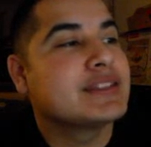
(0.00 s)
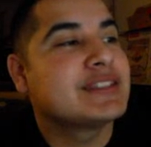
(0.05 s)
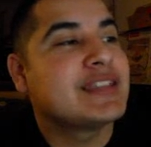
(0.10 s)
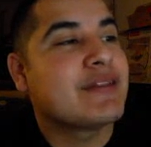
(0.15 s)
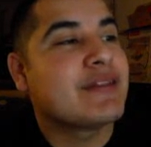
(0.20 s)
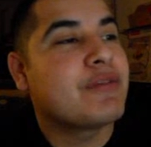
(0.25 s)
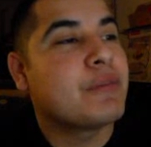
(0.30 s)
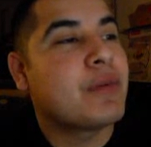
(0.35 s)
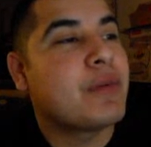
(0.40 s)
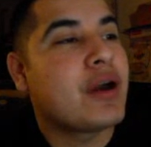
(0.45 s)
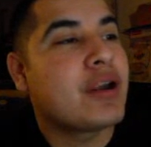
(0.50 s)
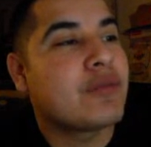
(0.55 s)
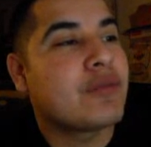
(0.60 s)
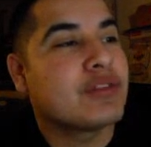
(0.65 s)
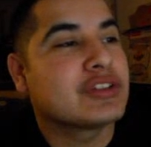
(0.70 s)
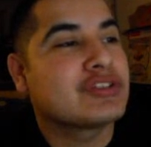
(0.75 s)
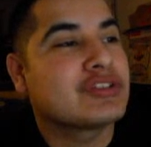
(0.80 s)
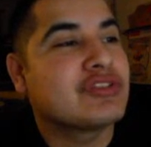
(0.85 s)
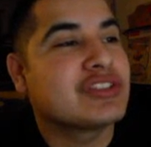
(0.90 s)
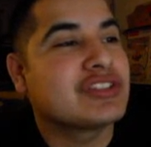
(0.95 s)
Stephan Bonnar
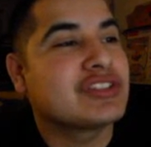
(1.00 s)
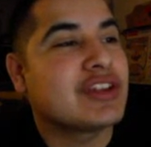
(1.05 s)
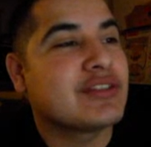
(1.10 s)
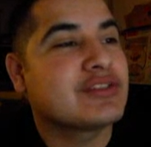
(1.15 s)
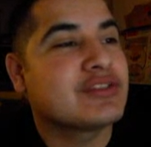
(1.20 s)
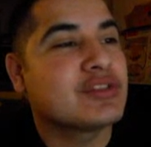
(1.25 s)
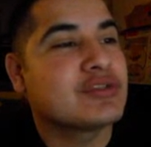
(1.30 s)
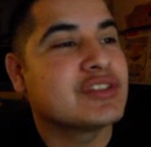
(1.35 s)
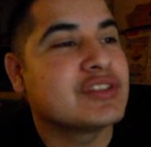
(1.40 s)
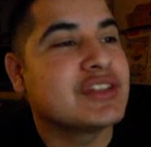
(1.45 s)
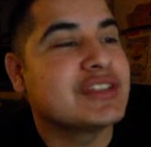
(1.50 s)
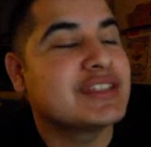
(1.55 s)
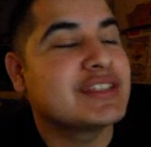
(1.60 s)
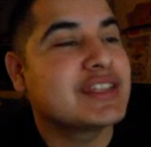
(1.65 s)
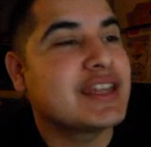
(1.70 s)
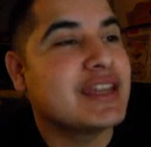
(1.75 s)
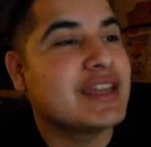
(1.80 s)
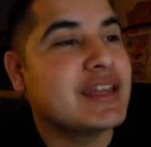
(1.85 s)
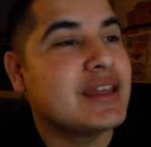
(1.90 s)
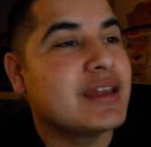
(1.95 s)
versus Krzysztof
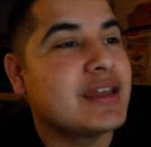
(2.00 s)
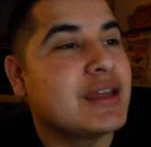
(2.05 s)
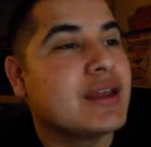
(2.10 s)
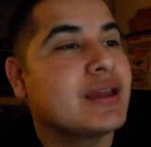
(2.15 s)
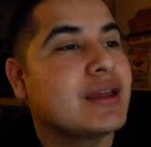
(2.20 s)
Soszynski.